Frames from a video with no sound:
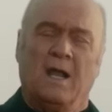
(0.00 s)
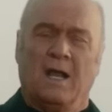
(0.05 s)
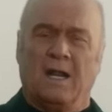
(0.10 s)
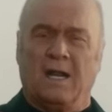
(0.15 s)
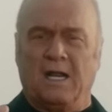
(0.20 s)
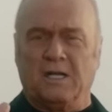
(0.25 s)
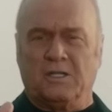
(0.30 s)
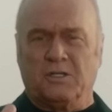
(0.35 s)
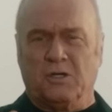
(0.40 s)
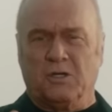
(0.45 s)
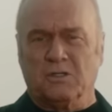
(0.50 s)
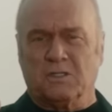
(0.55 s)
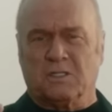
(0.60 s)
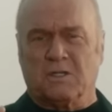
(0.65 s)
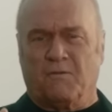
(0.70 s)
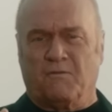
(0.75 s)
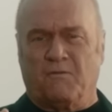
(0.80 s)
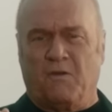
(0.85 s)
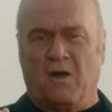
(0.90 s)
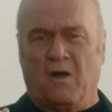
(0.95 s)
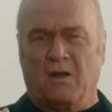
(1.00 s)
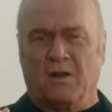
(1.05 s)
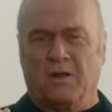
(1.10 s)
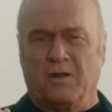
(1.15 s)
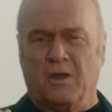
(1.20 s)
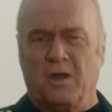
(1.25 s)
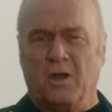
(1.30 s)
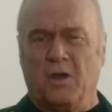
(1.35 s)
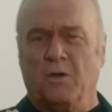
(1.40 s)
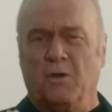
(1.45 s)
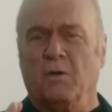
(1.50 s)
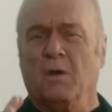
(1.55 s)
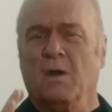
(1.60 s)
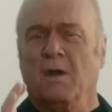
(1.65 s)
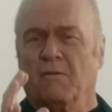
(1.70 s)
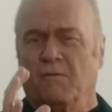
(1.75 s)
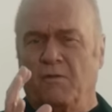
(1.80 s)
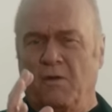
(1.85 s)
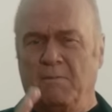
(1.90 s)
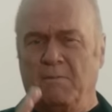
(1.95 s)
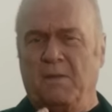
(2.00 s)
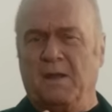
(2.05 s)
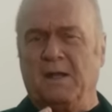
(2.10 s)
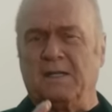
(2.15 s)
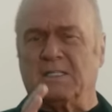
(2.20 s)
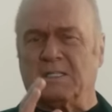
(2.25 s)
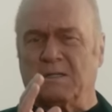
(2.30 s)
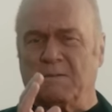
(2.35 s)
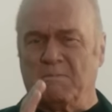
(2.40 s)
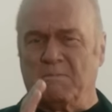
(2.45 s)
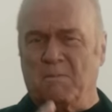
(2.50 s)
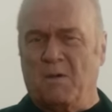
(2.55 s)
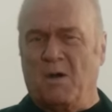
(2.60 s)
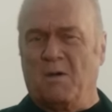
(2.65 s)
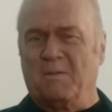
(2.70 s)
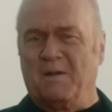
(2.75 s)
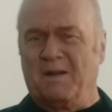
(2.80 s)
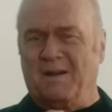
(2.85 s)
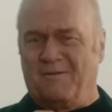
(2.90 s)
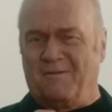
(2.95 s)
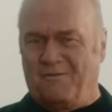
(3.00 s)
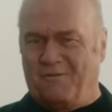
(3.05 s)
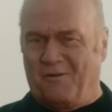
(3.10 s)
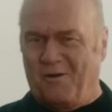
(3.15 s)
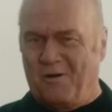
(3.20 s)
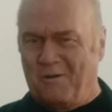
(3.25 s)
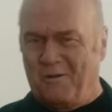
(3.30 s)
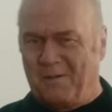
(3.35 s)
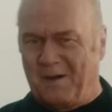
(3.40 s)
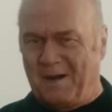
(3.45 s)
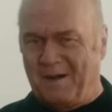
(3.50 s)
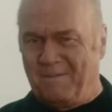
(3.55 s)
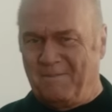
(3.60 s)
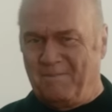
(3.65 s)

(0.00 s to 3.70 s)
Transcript: and I choose to follow you from this moment forward.